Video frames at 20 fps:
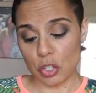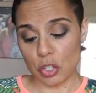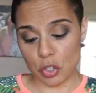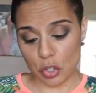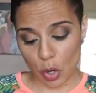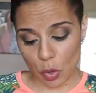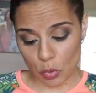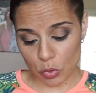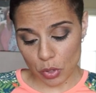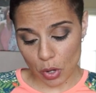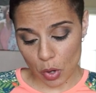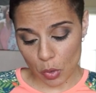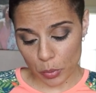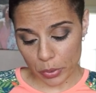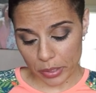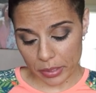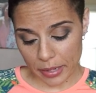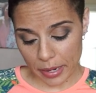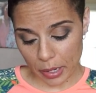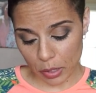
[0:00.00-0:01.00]
Don't know
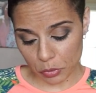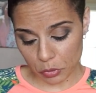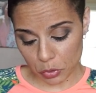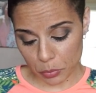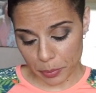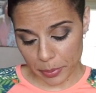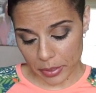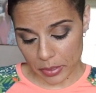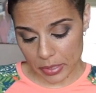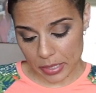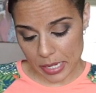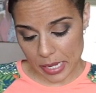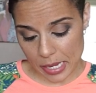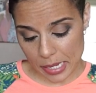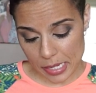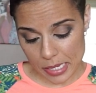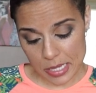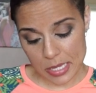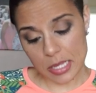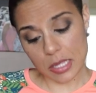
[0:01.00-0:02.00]
what an elderberry
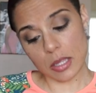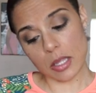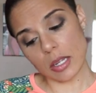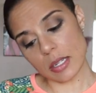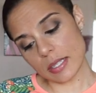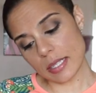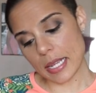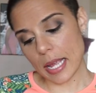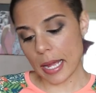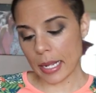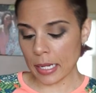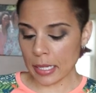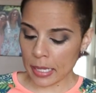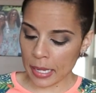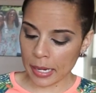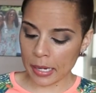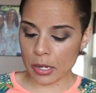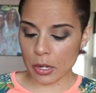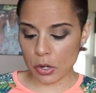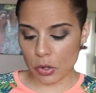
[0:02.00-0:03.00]
is. Looks kind of
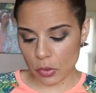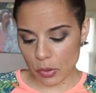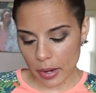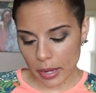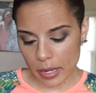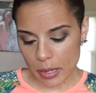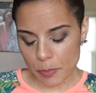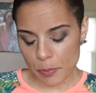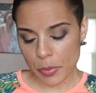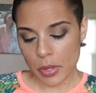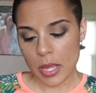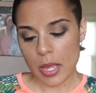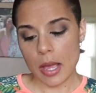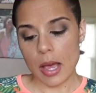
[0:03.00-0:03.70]
like a grape.